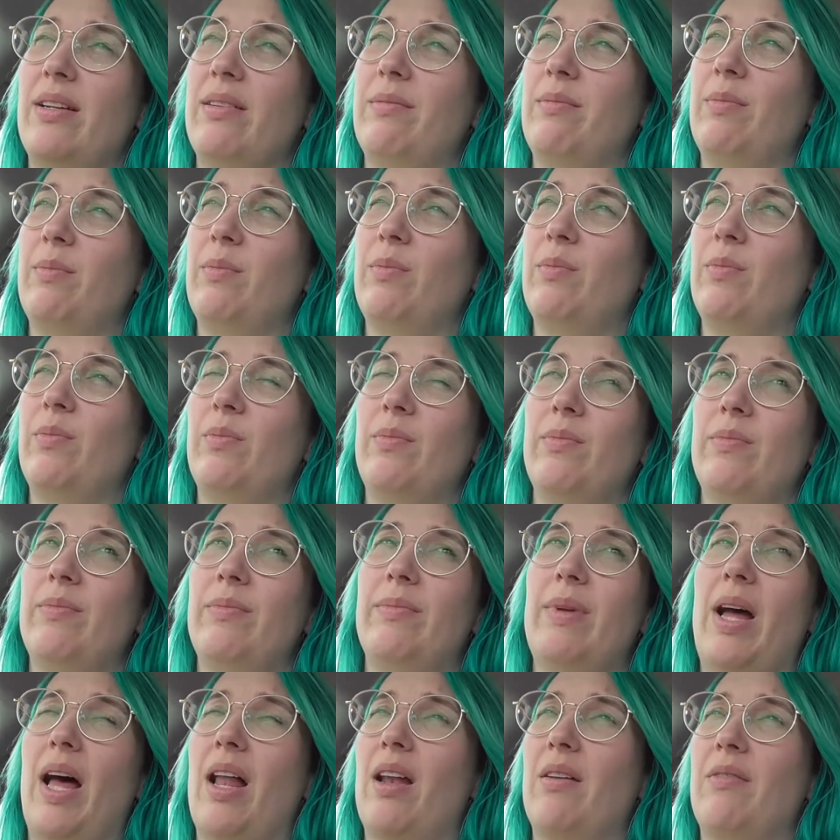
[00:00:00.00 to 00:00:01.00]
a
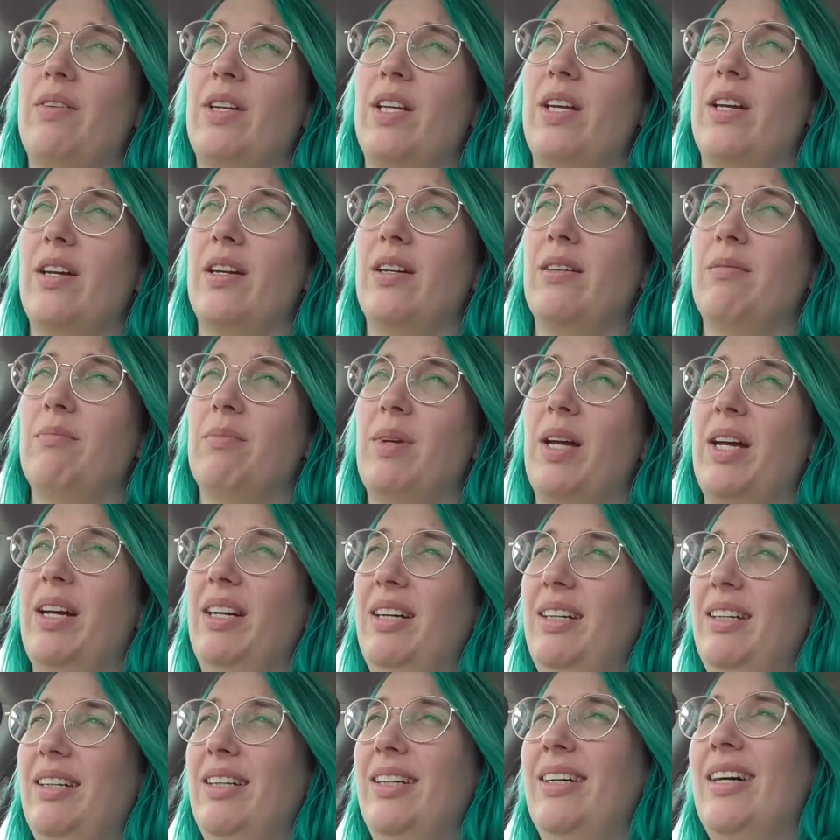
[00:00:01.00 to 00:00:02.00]
hell of a year.
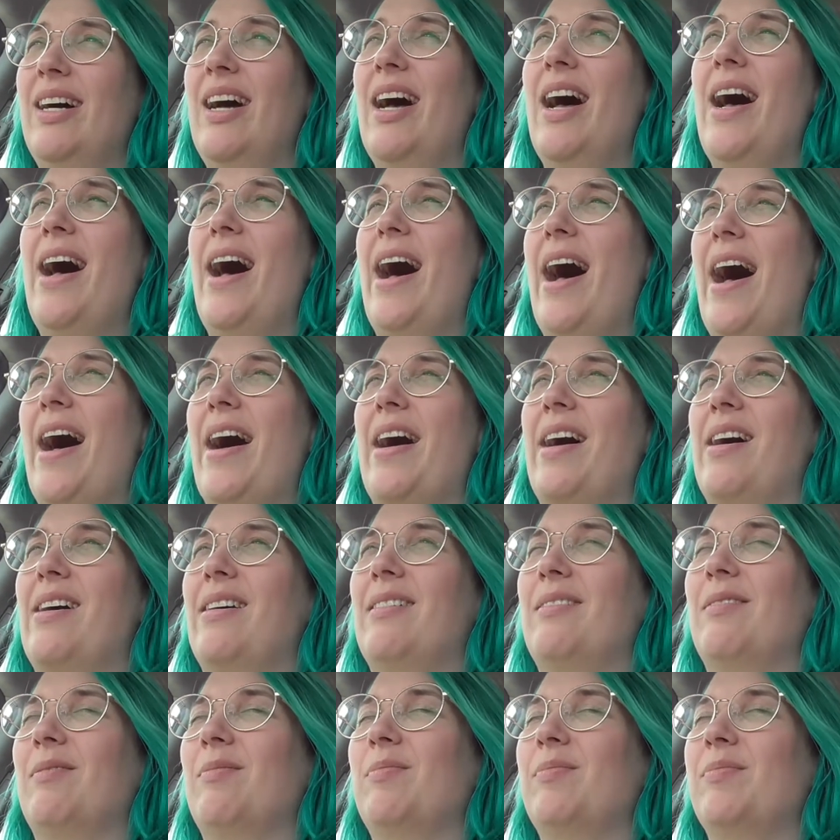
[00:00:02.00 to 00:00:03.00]

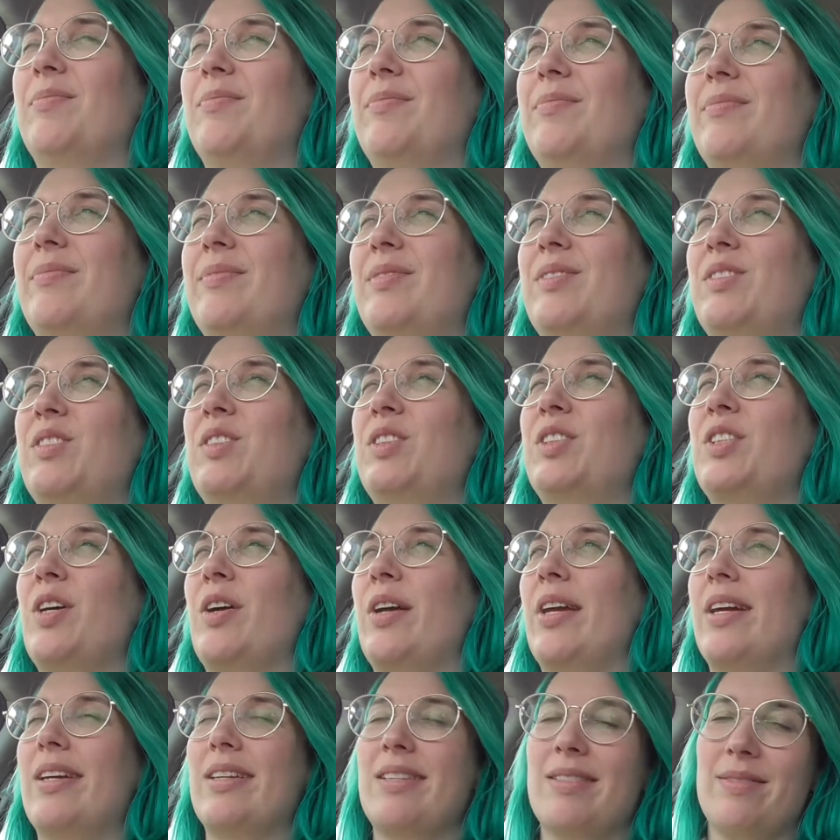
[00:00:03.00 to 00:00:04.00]
So
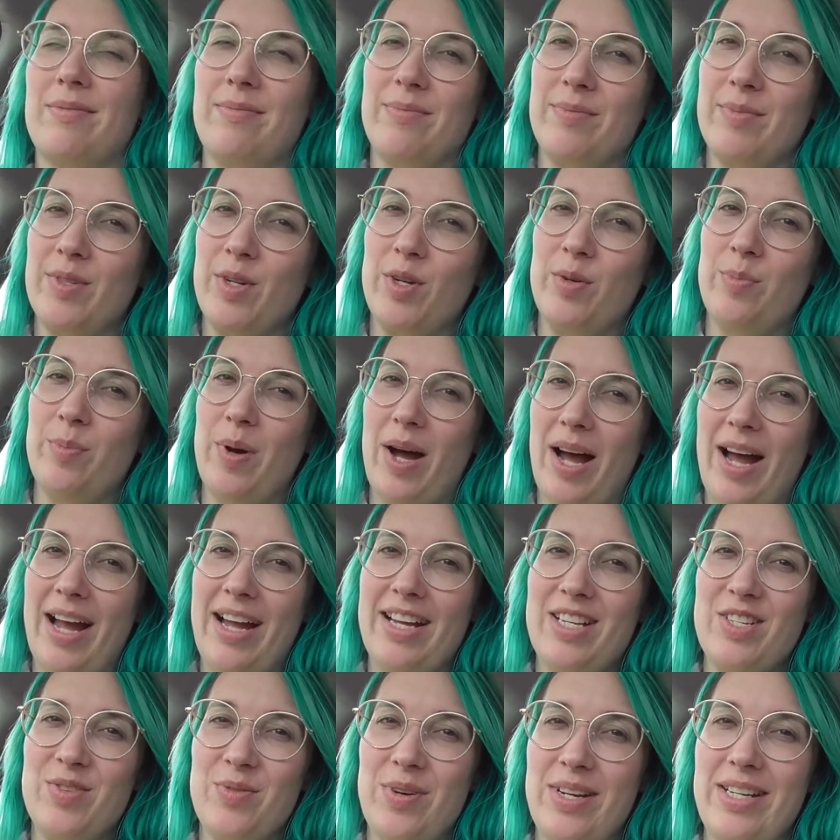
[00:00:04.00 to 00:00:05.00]
yes,
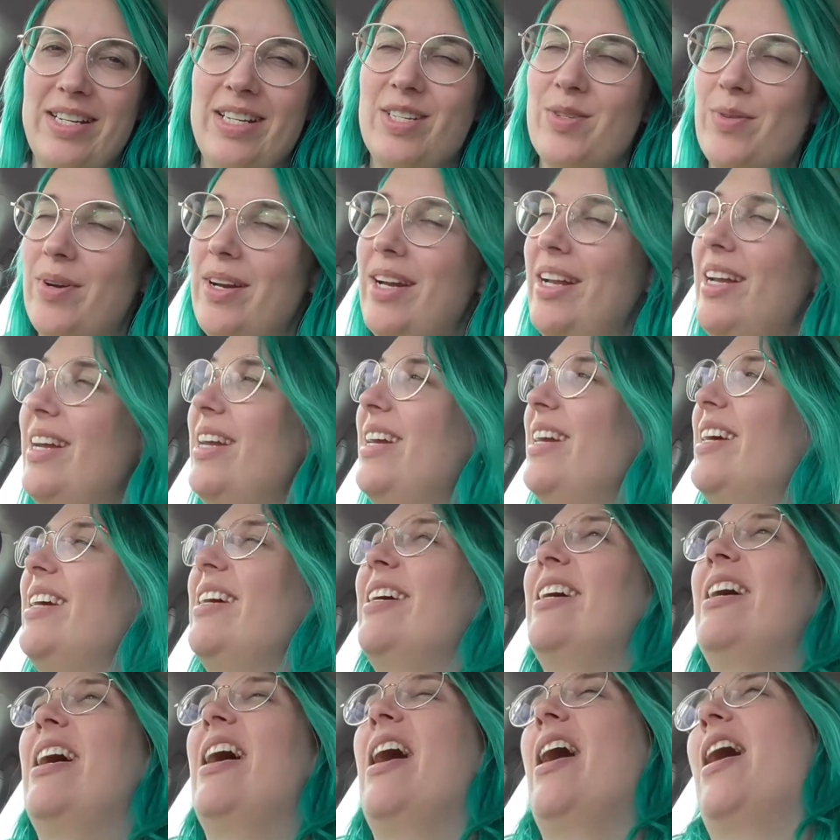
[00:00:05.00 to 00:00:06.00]
goodbye 2020.